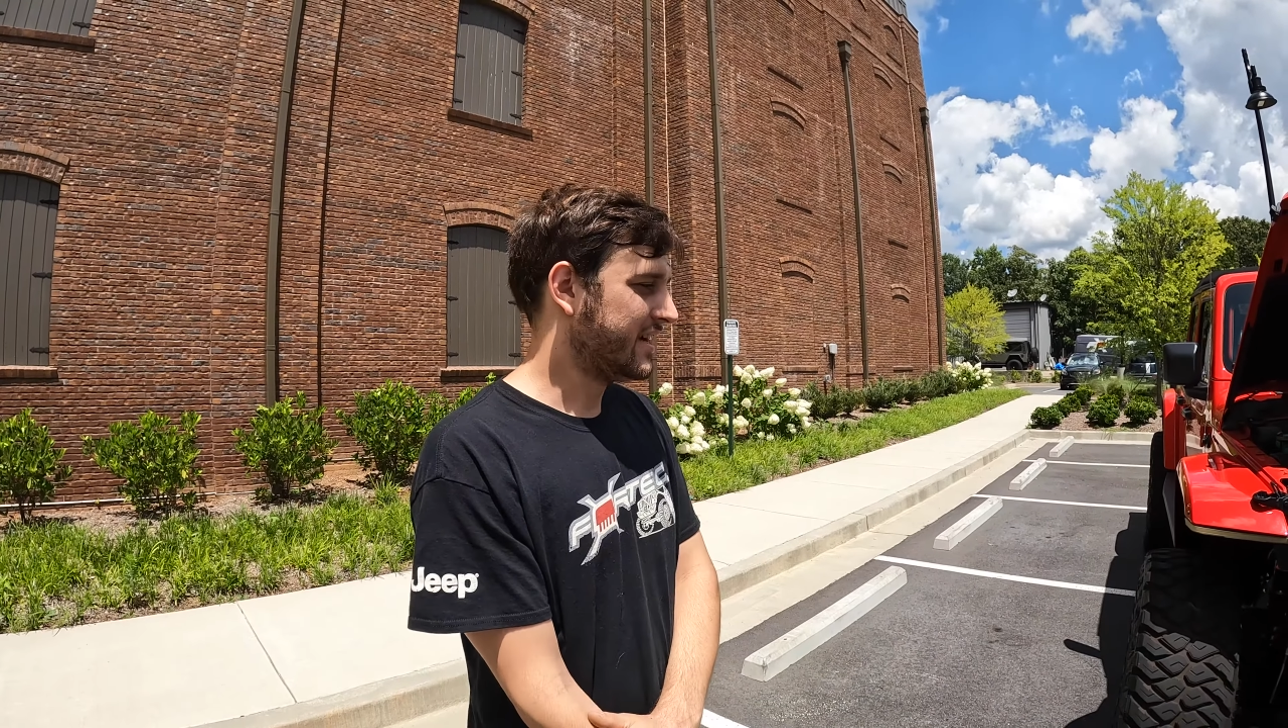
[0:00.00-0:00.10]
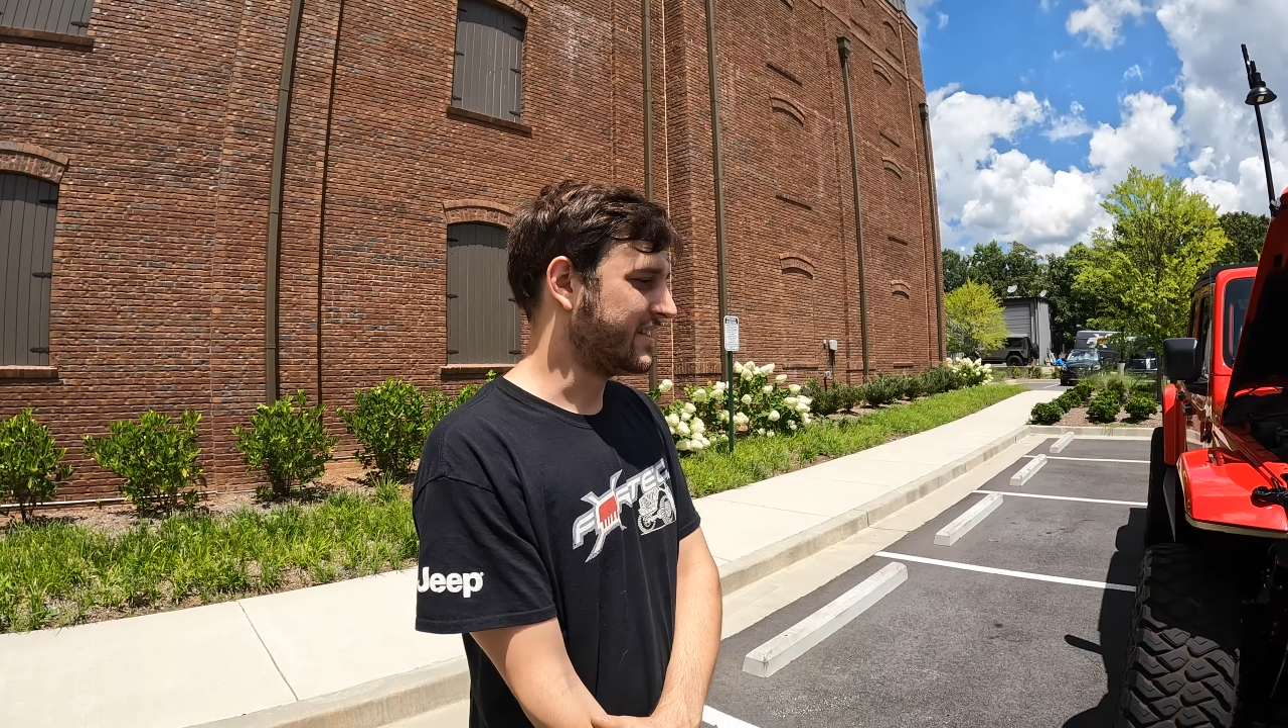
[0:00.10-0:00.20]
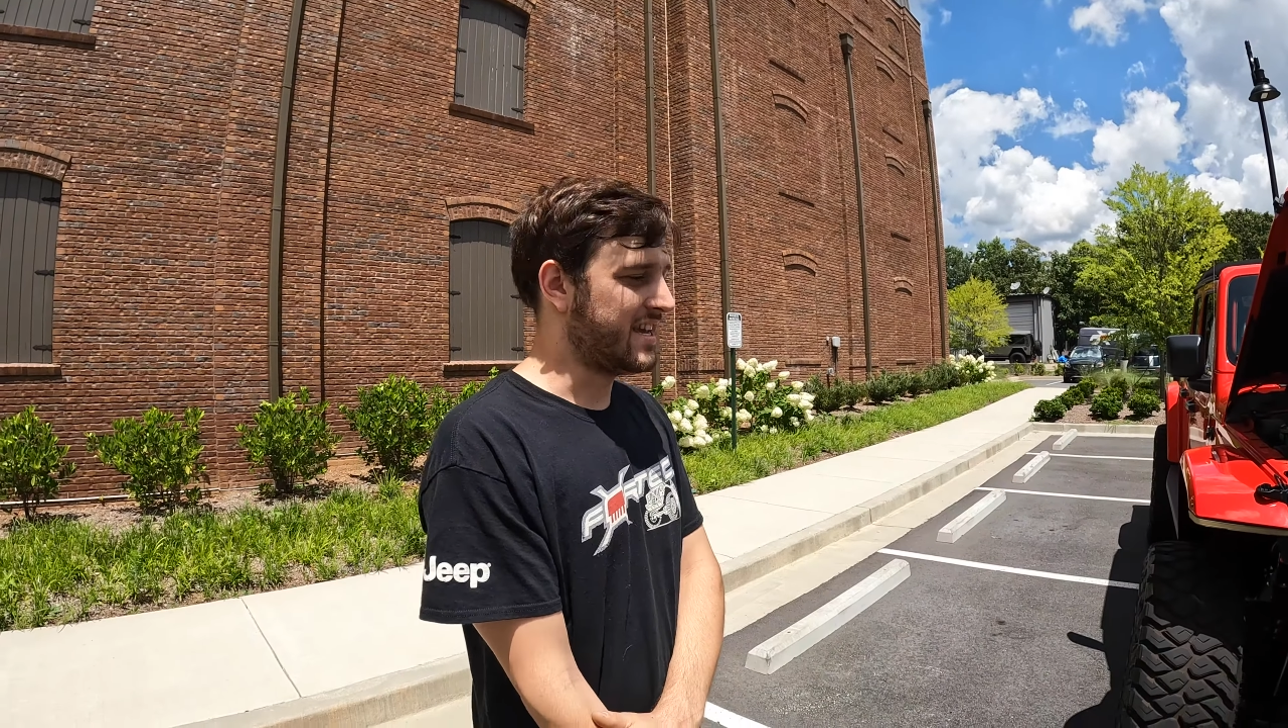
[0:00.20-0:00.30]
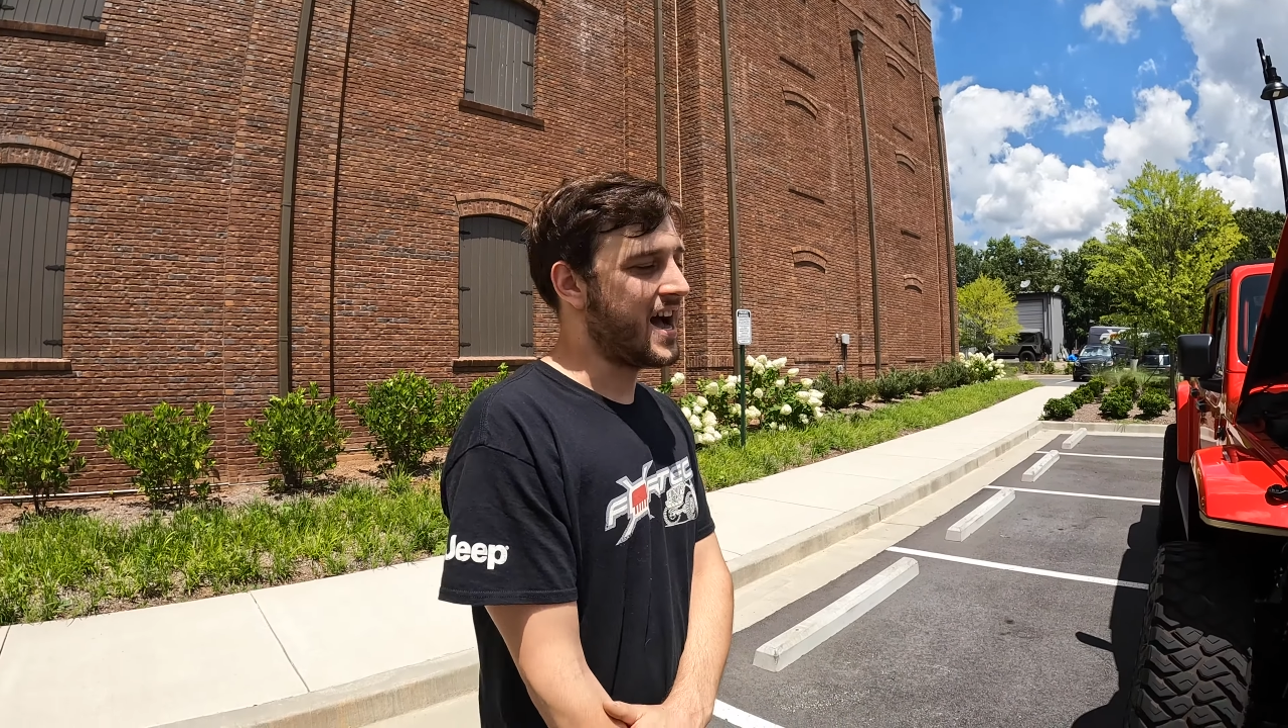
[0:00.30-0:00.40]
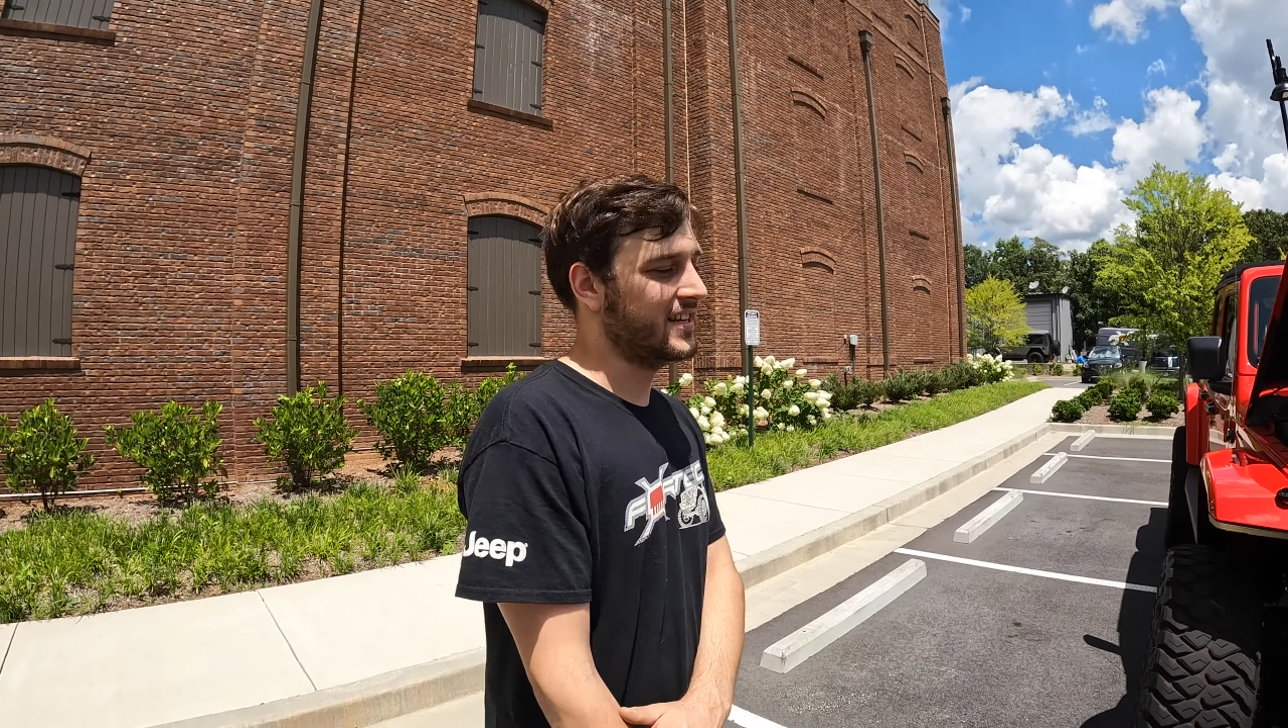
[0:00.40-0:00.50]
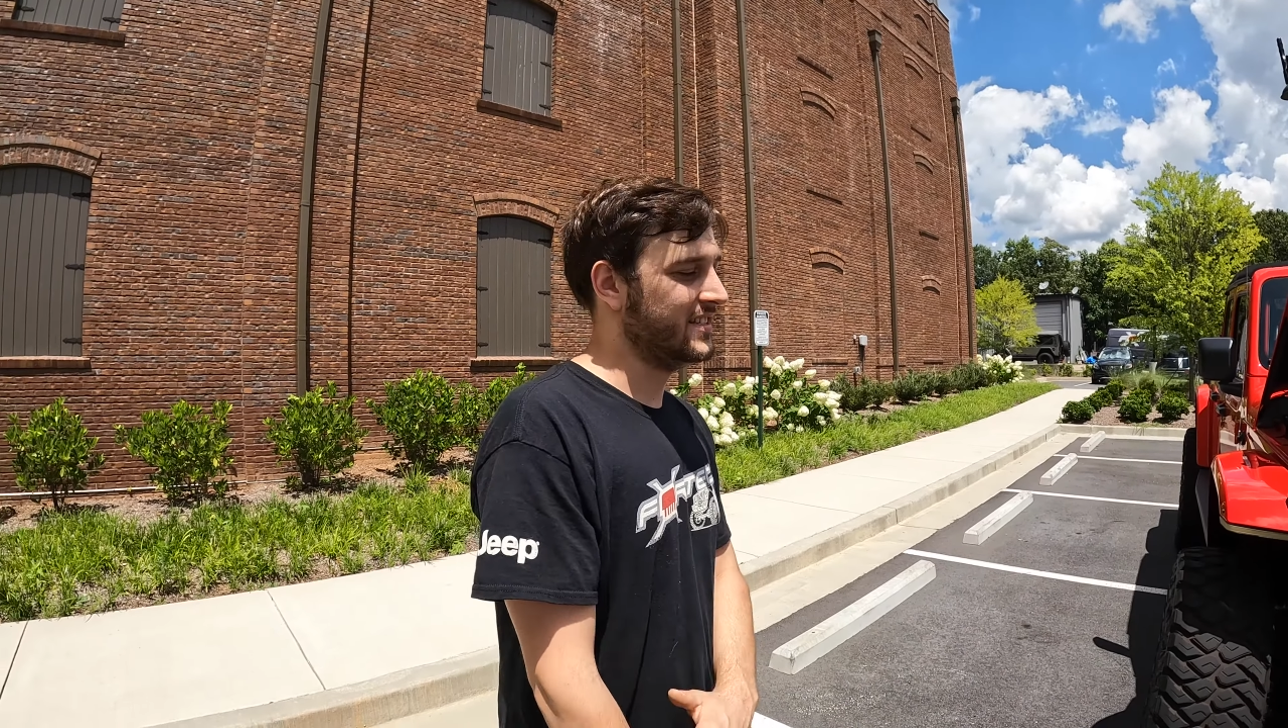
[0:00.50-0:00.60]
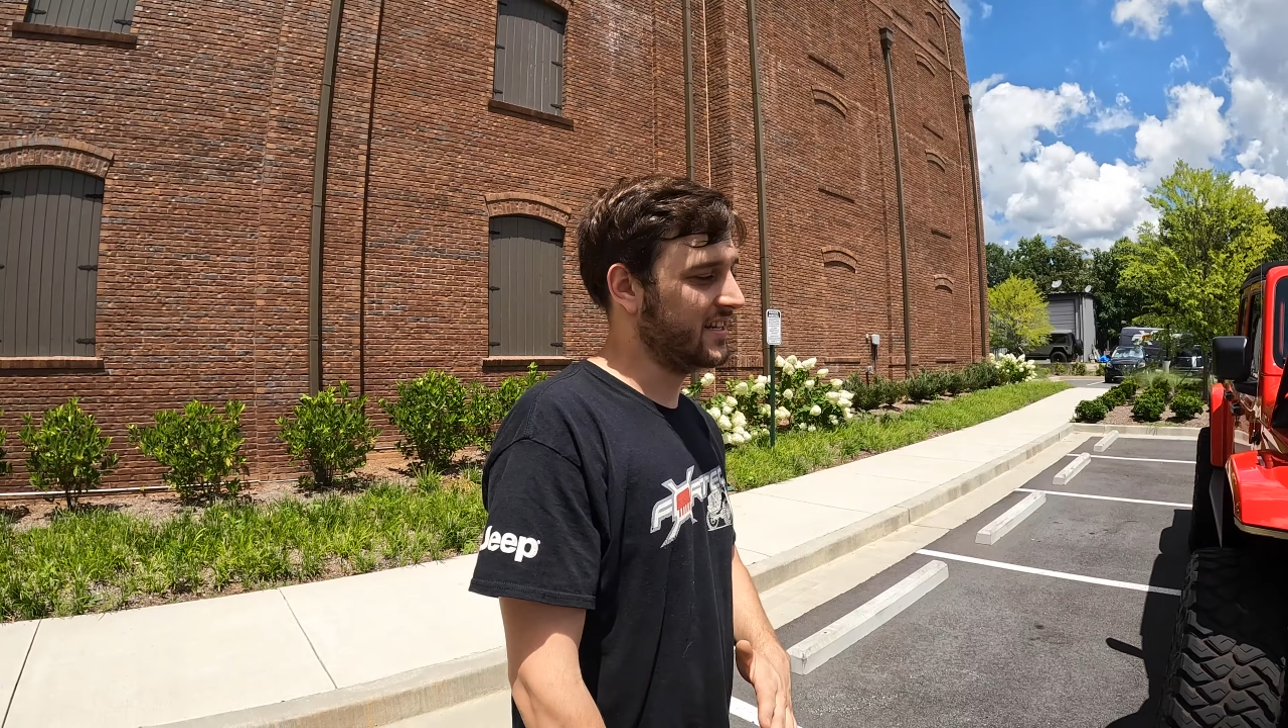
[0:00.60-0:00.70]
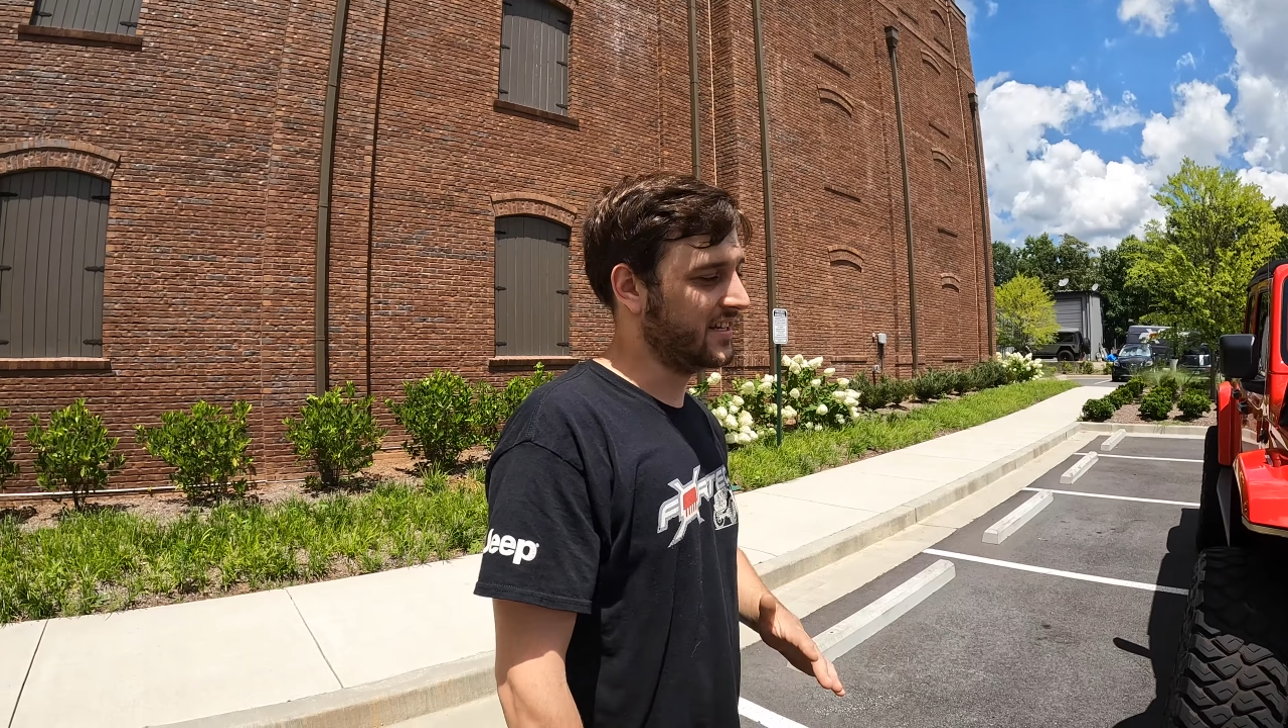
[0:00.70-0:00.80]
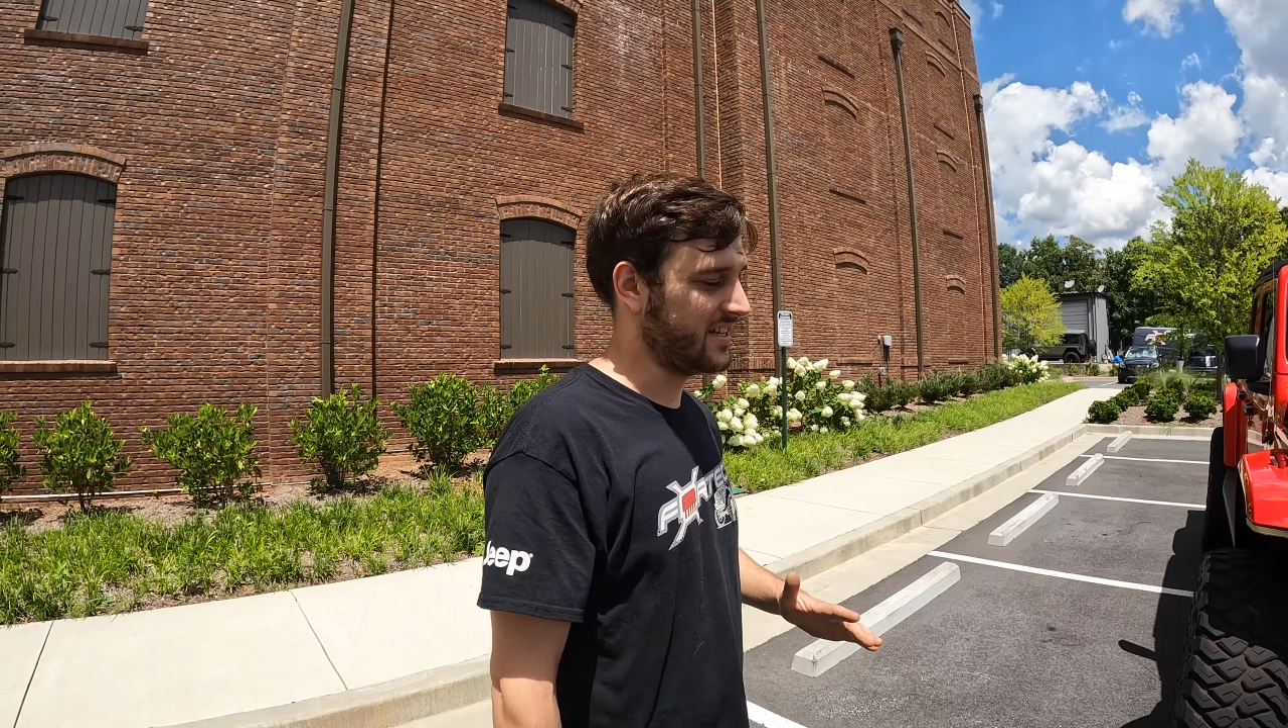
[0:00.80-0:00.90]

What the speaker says: gotten it